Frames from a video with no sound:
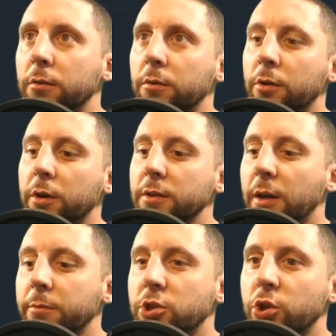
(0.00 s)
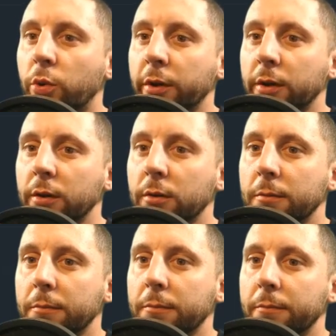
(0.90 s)
to type join.
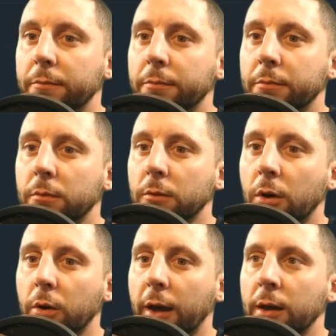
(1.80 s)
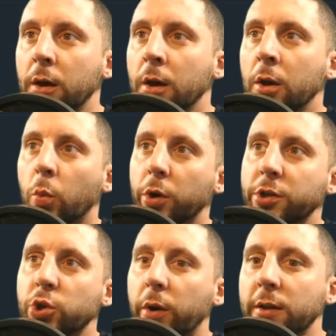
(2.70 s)
Okay? What
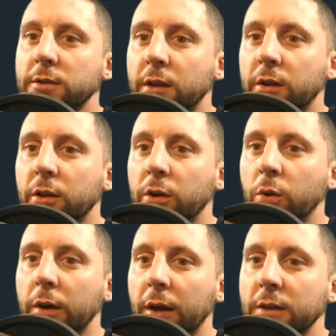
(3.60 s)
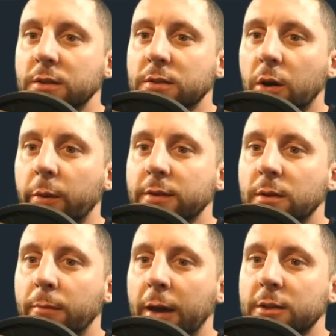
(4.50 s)
join is going to do is it's going to
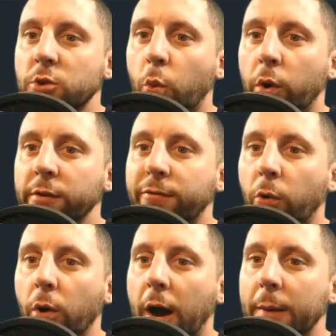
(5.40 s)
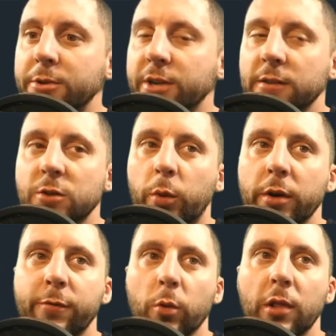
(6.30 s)
make 24 objects,
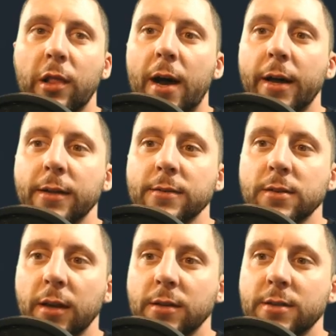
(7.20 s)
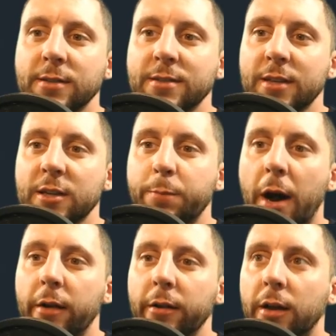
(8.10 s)
24 lines into 6
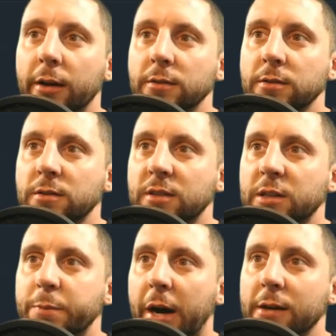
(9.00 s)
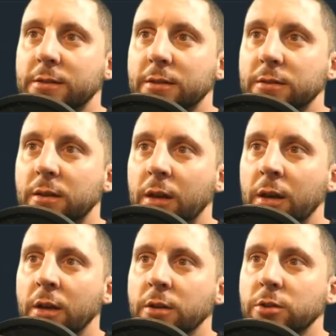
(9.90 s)
polylines, 6 boxes.
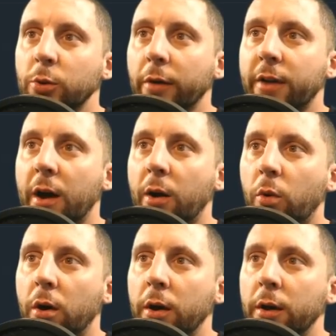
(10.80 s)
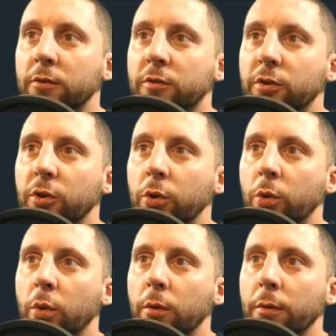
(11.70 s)
So I've got 1,
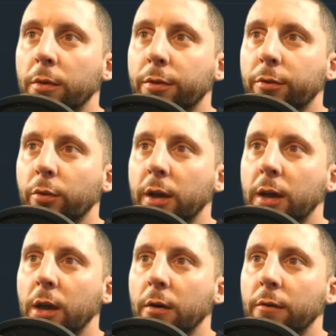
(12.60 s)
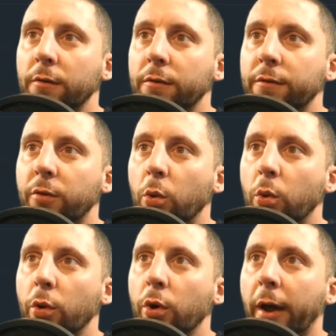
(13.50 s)
2, 3,
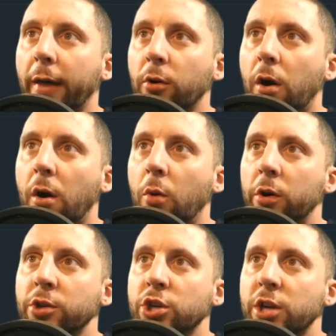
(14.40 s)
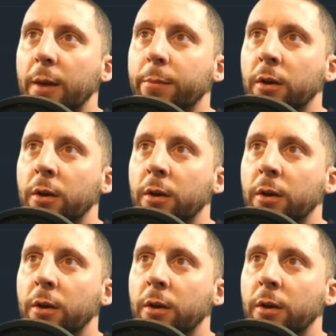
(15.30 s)
4, and they're all one shape,